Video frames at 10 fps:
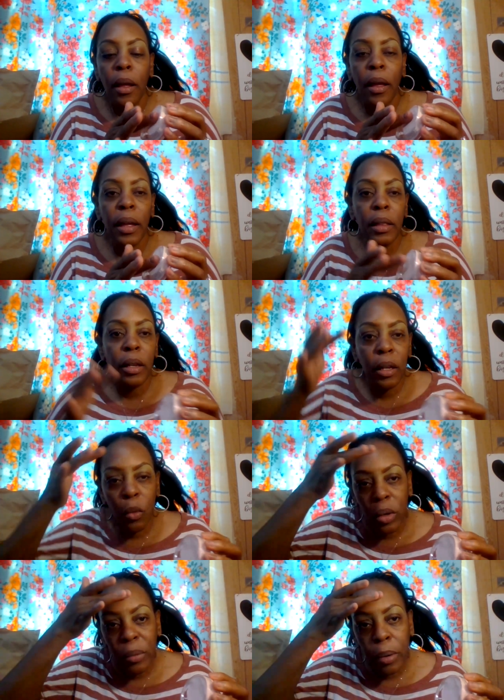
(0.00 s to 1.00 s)
and then you
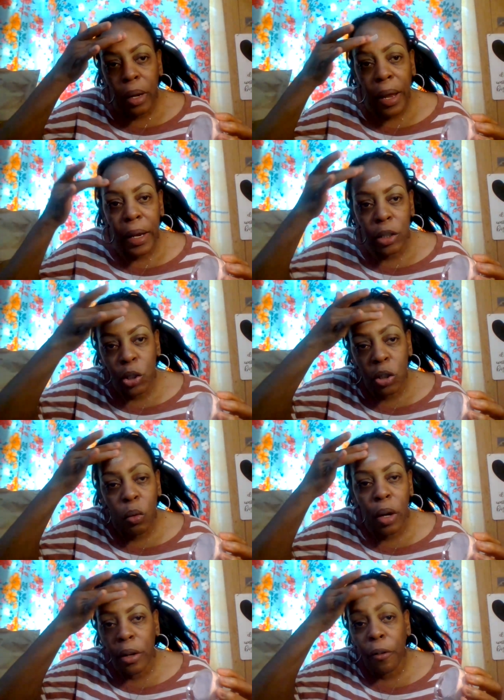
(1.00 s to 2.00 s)
want to apply it too
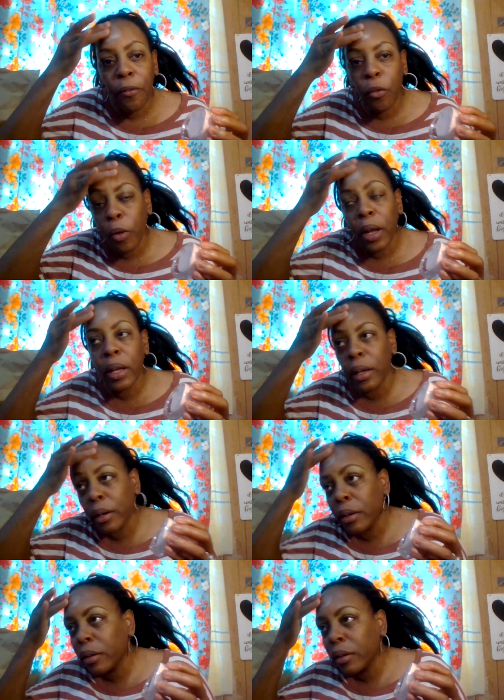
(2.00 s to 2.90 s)
on your forehead